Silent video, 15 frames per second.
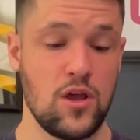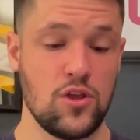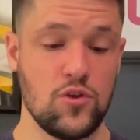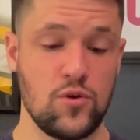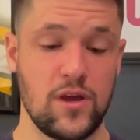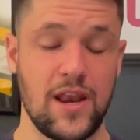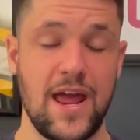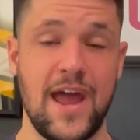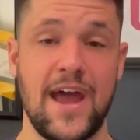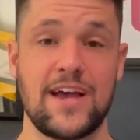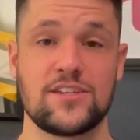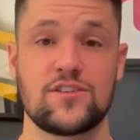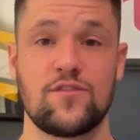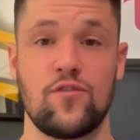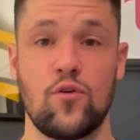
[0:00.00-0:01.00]
You can
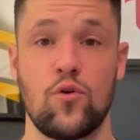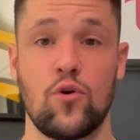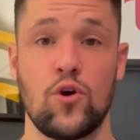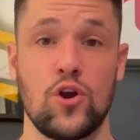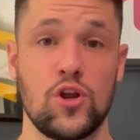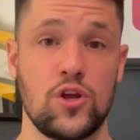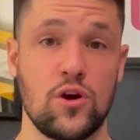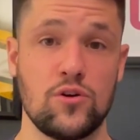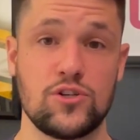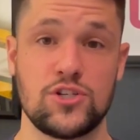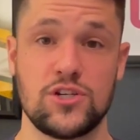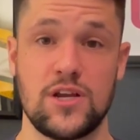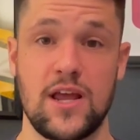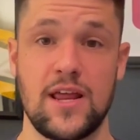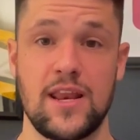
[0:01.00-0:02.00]
ask for or
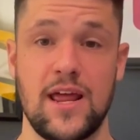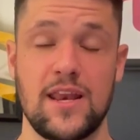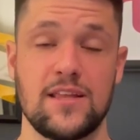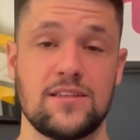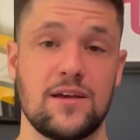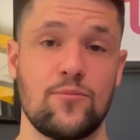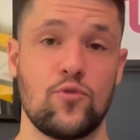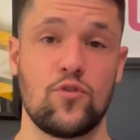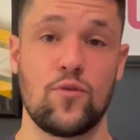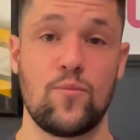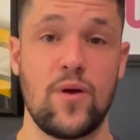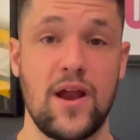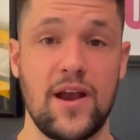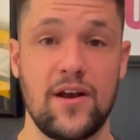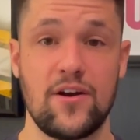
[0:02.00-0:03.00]
negotiate any type of
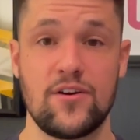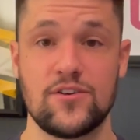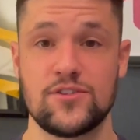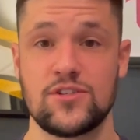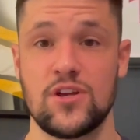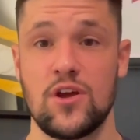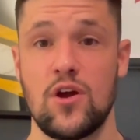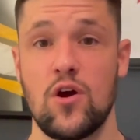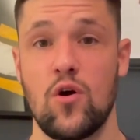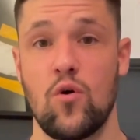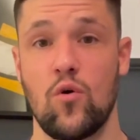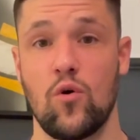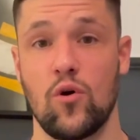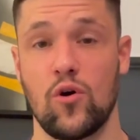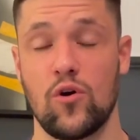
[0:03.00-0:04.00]
repairs
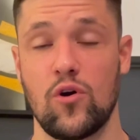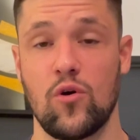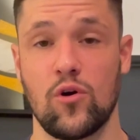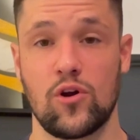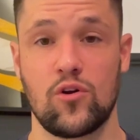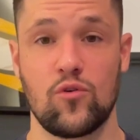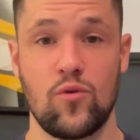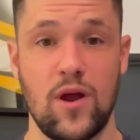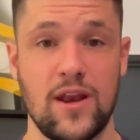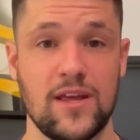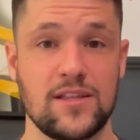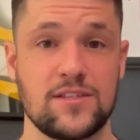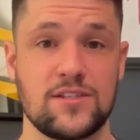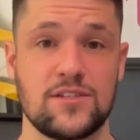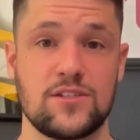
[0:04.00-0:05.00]
or
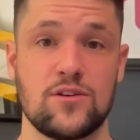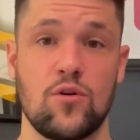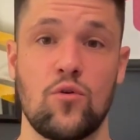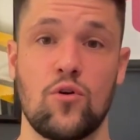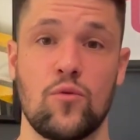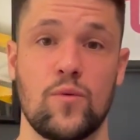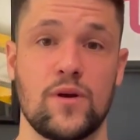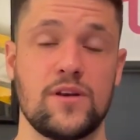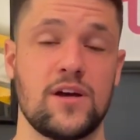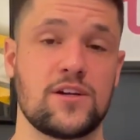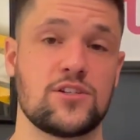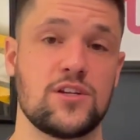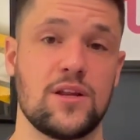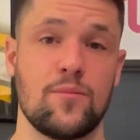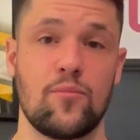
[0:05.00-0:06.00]
credits or
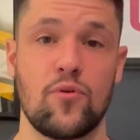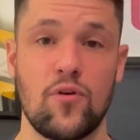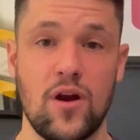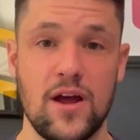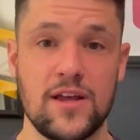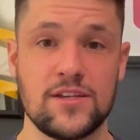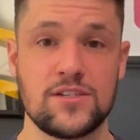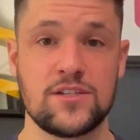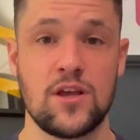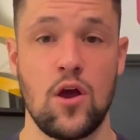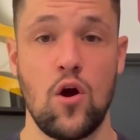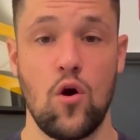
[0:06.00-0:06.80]
reduction in price,